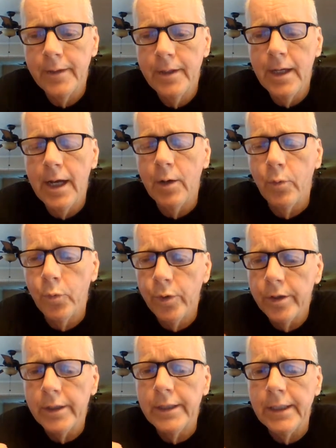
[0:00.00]
I
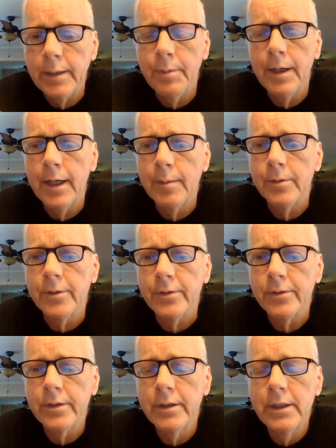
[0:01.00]
really need
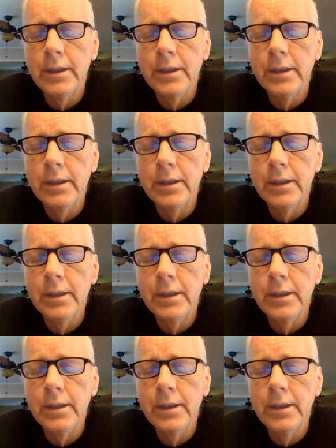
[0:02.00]
Bibles